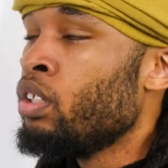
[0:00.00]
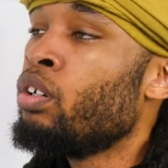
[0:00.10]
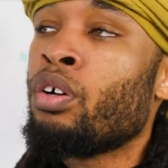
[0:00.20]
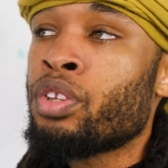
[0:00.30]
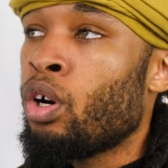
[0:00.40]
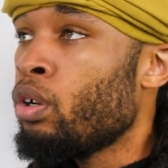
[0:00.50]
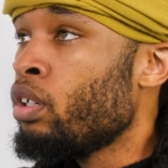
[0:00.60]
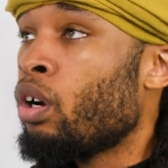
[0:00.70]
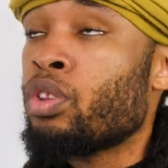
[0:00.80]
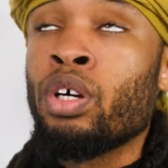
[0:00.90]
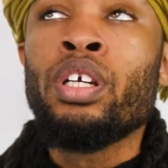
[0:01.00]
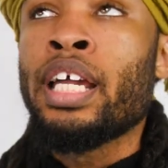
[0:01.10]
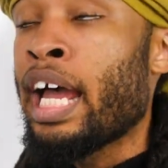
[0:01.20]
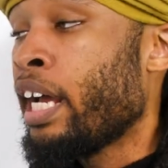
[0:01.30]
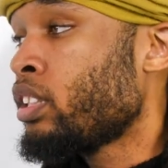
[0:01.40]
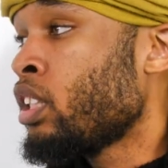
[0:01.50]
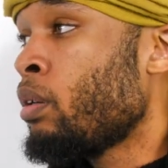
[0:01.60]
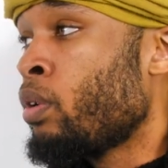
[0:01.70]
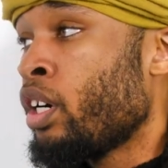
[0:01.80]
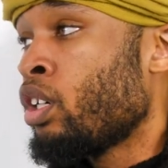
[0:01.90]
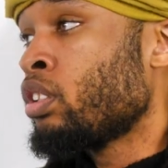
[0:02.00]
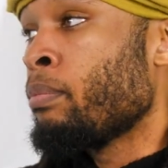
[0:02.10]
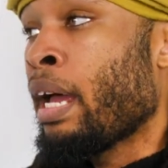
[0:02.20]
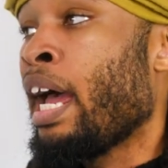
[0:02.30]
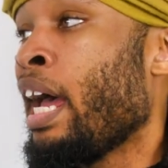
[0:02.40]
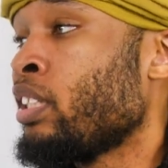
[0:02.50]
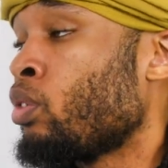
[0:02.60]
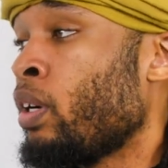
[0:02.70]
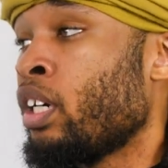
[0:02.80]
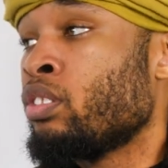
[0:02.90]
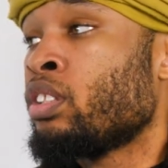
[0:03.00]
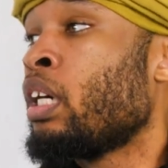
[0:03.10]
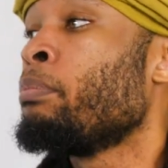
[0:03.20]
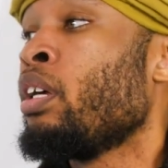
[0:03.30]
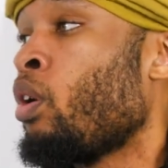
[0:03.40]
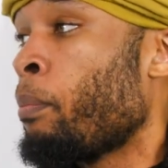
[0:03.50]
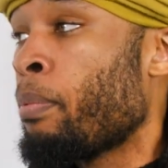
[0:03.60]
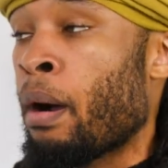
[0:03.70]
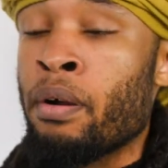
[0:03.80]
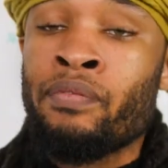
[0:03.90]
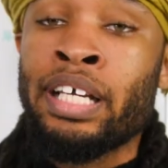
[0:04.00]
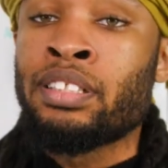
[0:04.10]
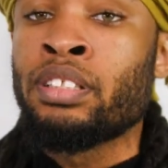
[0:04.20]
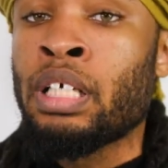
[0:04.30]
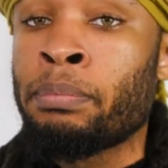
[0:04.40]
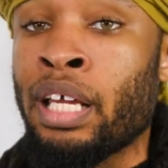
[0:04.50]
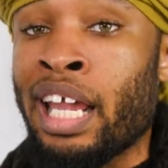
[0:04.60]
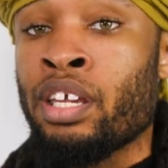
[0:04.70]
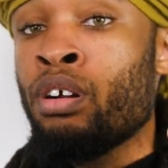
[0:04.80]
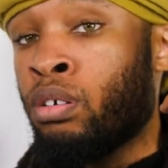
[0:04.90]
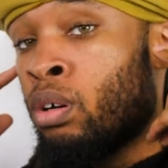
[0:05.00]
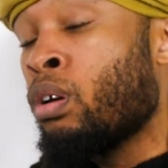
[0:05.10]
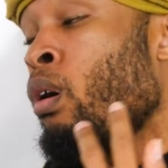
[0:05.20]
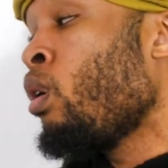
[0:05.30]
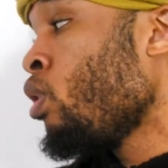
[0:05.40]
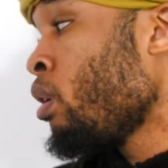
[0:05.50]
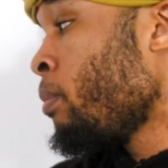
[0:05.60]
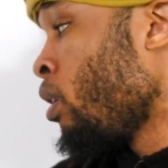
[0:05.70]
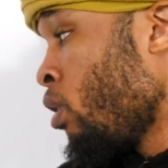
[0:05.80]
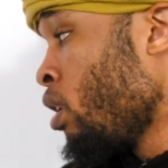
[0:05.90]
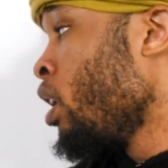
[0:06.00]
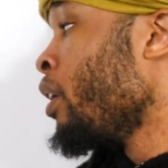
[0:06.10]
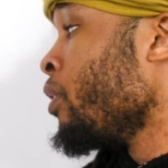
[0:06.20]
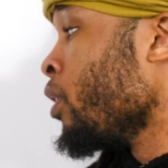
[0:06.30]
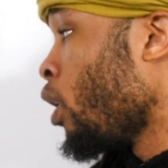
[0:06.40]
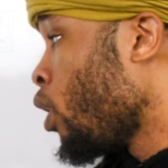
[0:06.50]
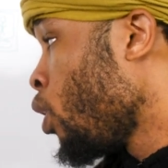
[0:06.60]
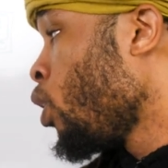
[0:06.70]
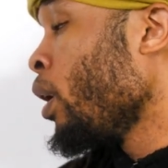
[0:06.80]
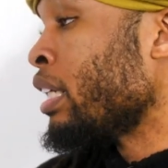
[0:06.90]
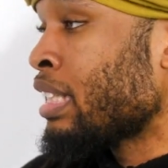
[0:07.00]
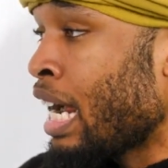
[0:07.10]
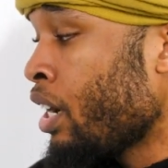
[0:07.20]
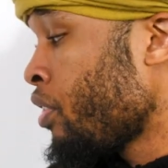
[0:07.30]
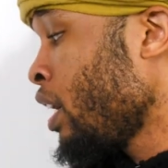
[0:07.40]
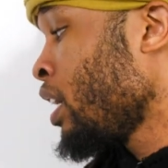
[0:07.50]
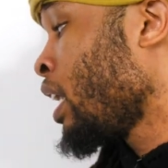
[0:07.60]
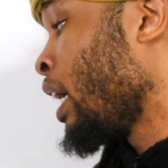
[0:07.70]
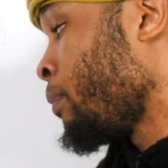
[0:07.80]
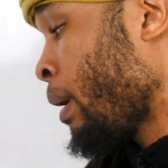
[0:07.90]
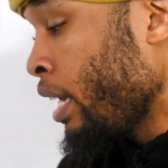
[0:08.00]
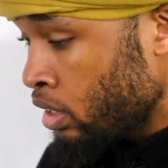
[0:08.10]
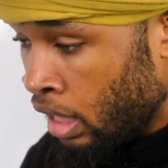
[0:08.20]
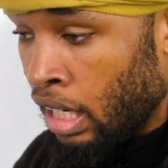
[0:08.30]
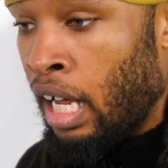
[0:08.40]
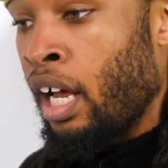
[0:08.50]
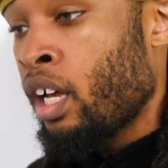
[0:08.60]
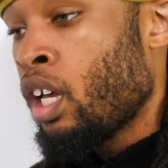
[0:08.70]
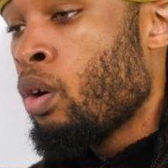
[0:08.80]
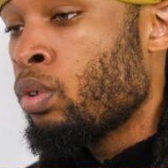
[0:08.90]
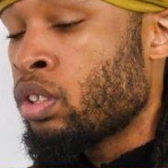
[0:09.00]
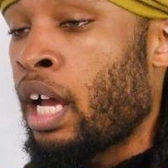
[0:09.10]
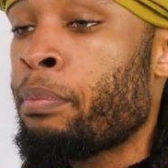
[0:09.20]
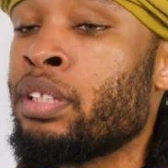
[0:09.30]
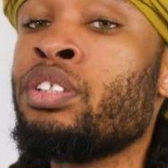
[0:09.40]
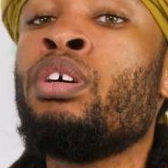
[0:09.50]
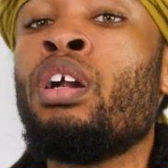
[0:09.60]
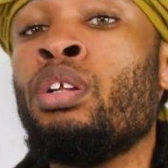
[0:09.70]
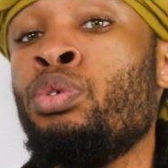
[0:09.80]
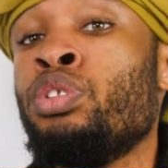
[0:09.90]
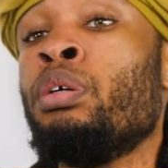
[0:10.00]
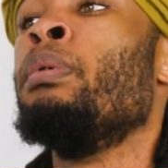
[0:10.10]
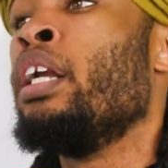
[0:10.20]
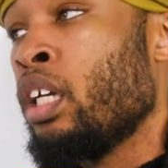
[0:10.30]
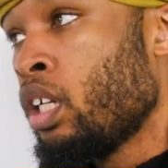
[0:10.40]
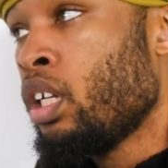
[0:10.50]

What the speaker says: you're gonna throw your cash up, running on some ads or running on something or invest in something, and you don't know the whole entire thing. Like patient guy, what's gonna happen is you're gonna lose your money.